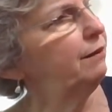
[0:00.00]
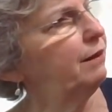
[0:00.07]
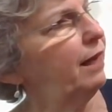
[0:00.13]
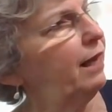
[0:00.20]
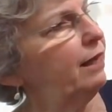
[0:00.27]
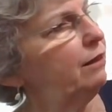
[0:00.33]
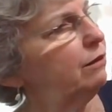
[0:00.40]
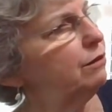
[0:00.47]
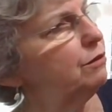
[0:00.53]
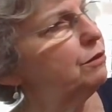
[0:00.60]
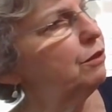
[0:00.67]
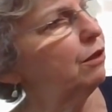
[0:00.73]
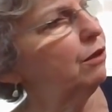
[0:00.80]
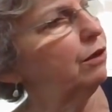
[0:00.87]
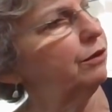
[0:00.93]
the handles
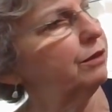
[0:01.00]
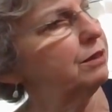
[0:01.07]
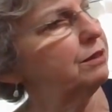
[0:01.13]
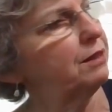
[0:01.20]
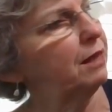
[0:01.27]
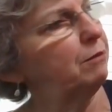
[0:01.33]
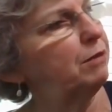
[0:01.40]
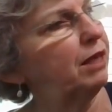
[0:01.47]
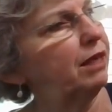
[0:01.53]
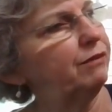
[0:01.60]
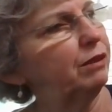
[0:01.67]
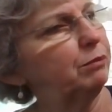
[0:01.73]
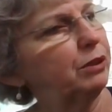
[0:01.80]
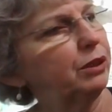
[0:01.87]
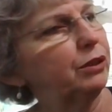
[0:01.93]
are the same
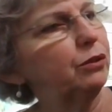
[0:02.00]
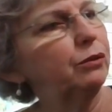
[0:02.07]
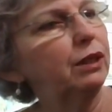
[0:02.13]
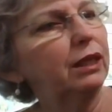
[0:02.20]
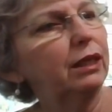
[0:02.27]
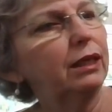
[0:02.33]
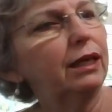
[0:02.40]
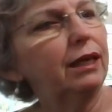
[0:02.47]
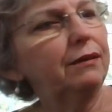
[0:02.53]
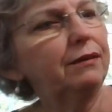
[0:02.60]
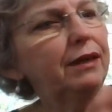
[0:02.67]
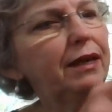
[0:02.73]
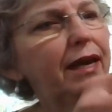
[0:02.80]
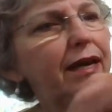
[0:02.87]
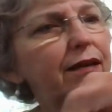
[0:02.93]
navy blue, and
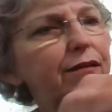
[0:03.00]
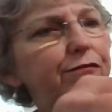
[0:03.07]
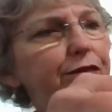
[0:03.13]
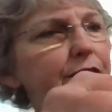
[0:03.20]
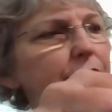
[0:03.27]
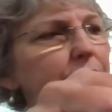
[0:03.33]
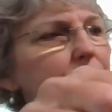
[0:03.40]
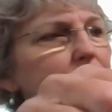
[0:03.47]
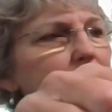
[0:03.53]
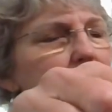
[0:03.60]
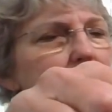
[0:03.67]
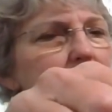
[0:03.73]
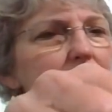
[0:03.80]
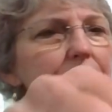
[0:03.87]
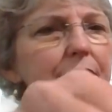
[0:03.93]
they have kind
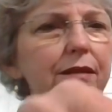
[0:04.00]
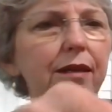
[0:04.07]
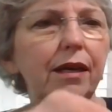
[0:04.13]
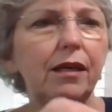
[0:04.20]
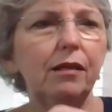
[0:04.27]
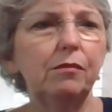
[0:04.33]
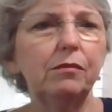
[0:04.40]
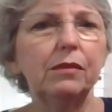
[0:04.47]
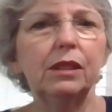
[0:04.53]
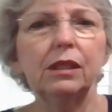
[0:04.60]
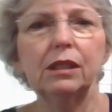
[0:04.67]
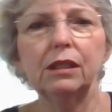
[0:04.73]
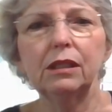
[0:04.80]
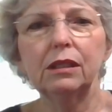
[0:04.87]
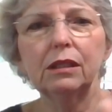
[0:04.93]
of the same
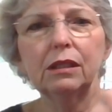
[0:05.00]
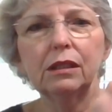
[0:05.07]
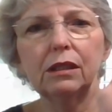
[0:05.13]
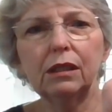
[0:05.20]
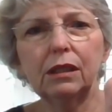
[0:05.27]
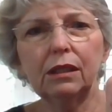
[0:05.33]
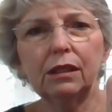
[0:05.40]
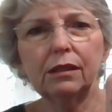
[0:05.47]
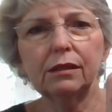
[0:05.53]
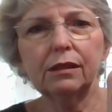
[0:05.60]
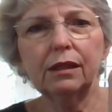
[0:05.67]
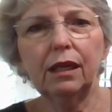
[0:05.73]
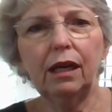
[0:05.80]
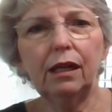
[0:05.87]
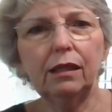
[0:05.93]

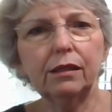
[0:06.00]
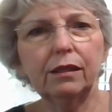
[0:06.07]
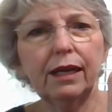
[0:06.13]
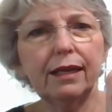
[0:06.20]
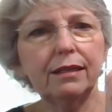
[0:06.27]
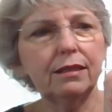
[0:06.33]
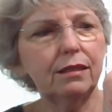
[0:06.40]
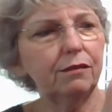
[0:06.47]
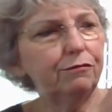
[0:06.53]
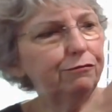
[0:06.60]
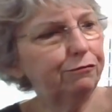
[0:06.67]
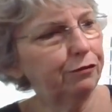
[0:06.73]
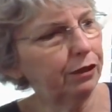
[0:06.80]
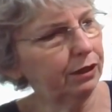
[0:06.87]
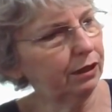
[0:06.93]
color as the
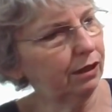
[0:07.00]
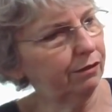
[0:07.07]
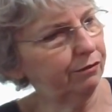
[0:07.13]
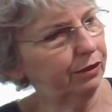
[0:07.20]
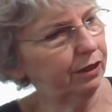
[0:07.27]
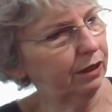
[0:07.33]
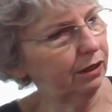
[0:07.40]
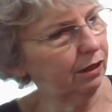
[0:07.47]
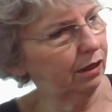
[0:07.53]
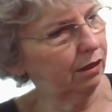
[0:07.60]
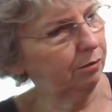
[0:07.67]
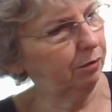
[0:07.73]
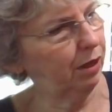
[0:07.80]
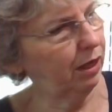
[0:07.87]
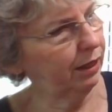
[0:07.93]
front of
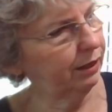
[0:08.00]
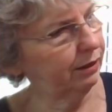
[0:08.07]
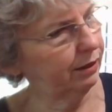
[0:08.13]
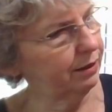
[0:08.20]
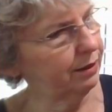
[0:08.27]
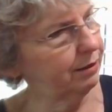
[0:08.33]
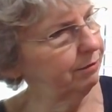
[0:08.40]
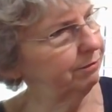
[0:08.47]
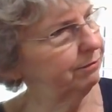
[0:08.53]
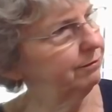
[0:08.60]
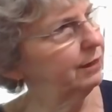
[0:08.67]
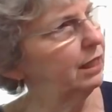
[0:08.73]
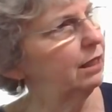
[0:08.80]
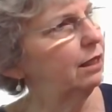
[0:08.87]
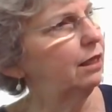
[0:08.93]
the pocket does.
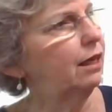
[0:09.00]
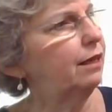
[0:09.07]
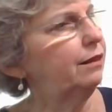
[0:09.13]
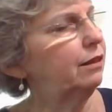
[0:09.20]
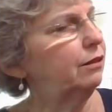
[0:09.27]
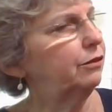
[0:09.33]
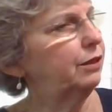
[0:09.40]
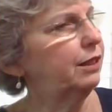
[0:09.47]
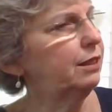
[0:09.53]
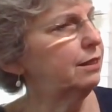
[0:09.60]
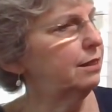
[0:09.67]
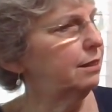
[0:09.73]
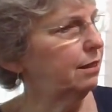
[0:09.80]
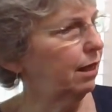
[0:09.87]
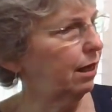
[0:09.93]
And then on the
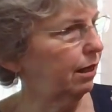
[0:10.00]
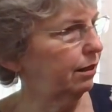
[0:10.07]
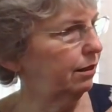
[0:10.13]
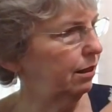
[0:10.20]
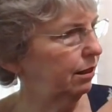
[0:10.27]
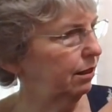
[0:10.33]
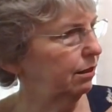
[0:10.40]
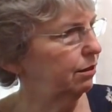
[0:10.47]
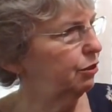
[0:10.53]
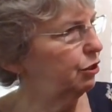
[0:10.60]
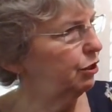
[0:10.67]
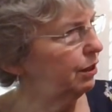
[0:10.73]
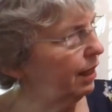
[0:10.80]
inside, she